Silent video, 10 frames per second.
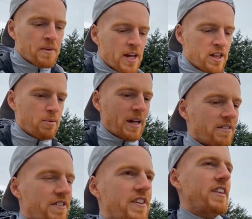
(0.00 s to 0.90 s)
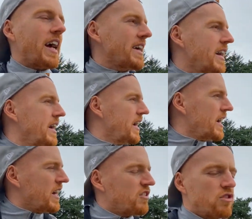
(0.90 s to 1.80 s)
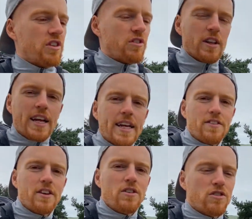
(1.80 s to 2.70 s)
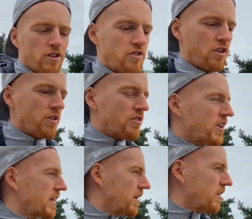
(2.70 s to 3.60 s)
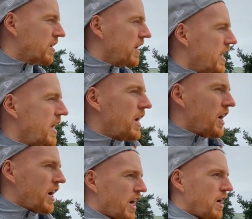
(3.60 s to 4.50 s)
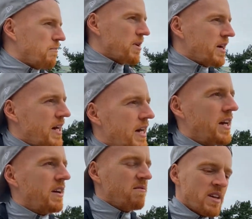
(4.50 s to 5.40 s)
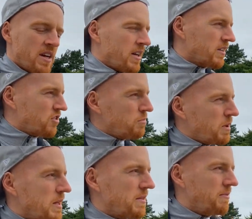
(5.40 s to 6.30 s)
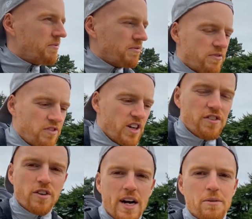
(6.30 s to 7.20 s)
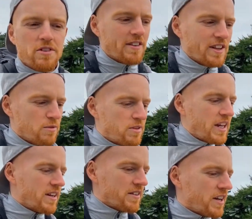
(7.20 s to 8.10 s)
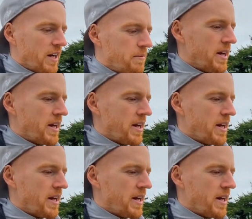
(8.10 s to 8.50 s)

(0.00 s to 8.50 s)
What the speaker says: the plan for today, it's already sort of late afternoon, sort of 2-3 o'clock. It should be 3 or 4 hours this loop, taking our time.